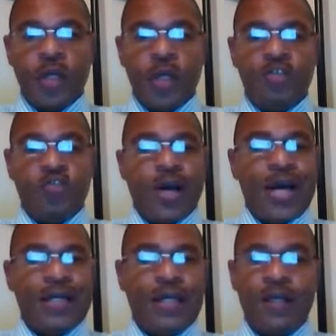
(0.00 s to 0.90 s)
He
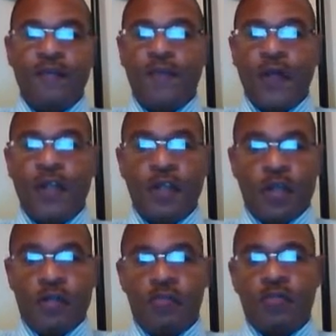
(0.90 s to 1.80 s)
tried to get
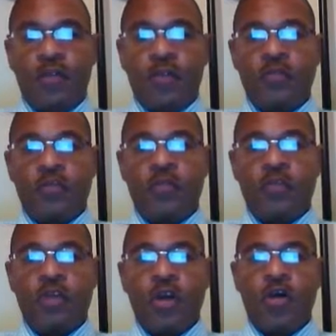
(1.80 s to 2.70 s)
funding,
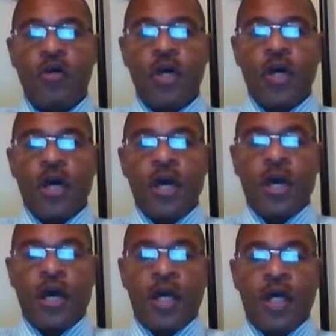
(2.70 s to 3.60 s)

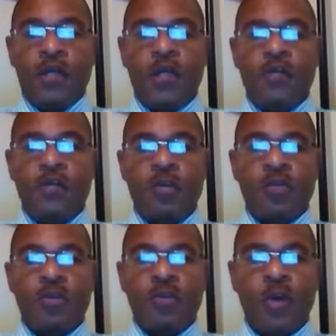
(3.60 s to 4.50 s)
and he was
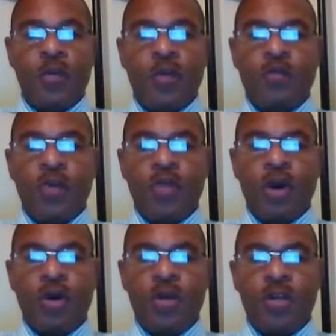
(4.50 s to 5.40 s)
able to become a
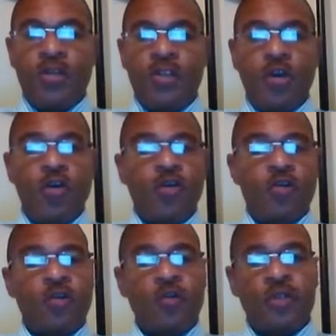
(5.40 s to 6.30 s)
minority
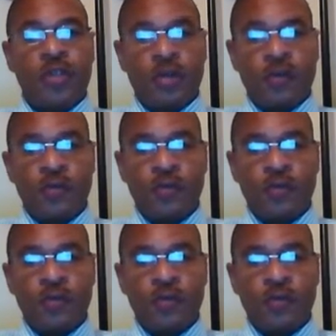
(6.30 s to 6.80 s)
shareholder himself.